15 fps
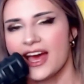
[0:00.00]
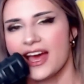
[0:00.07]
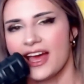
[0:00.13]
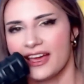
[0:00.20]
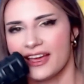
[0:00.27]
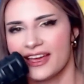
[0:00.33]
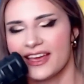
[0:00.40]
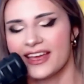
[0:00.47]

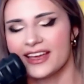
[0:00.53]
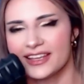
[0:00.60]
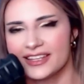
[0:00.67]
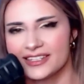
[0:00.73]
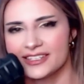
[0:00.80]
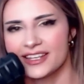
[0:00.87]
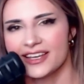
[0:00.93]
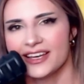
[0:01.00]

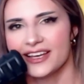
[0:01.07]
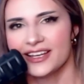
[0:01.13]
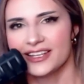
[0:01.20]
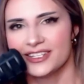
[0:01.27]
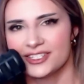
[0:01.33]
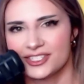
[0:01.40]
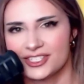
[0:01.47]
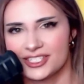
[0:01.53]
And
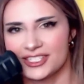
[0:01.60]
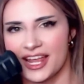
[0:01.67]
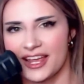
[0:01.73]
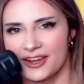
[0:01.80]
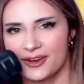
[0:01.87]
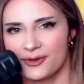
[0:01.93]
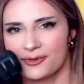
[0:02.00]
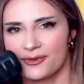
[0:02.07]
she's
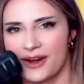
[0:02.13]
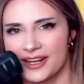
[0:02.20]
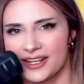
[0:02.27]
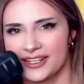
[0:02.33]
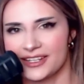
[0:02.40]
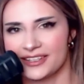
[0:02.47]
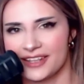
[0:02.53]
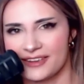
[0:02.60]
like
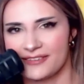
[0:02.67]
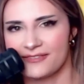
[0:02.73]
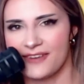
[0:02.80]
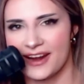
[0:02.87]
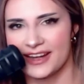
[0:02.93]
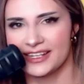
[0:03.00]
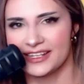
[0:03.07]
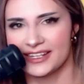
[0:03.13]
running and like
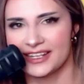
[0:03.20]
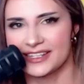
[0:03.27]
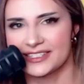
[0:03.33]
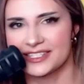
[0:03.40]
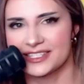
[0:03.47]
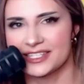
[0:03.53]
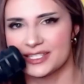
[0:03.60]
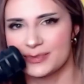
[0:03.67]
fighting
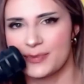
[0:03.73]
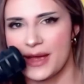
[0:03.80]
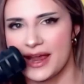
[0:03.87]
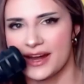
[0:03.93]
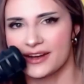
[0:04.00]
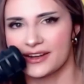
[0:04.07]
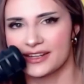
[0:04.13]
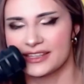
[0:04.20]
against this
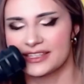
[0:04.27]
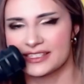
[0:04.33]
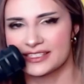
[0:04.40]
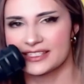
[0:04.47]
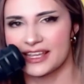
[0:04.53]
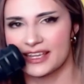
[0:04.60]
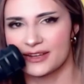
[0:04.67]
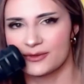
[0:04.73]
bear in
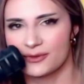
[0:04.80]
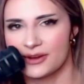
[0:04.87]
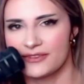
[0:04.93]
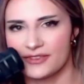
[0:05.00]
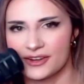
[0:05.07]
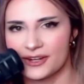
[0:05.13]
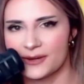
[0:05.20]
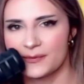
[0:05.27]
this like
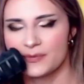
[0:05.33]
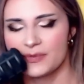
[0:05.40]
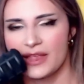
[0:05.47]
river.